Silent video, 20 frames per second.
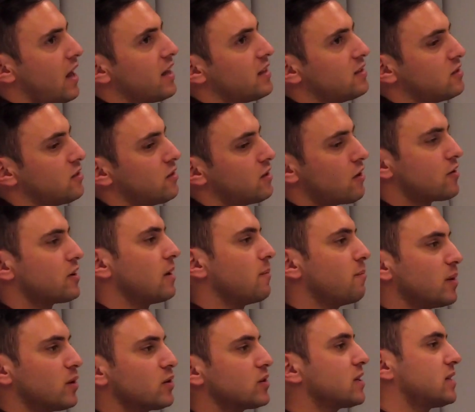And so I'd already
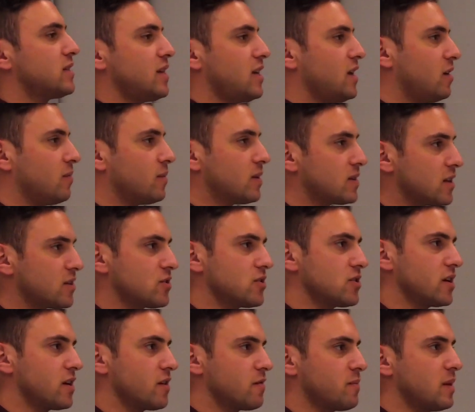built a team
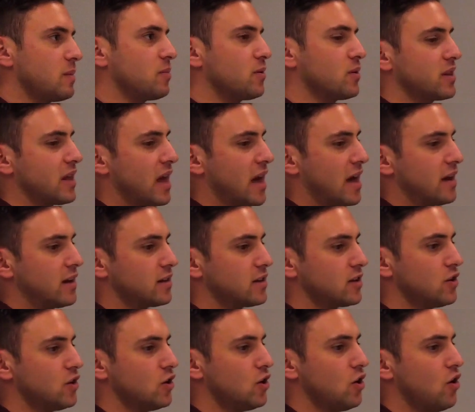essentially of people
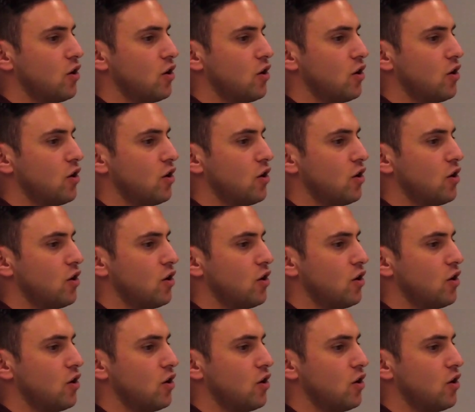that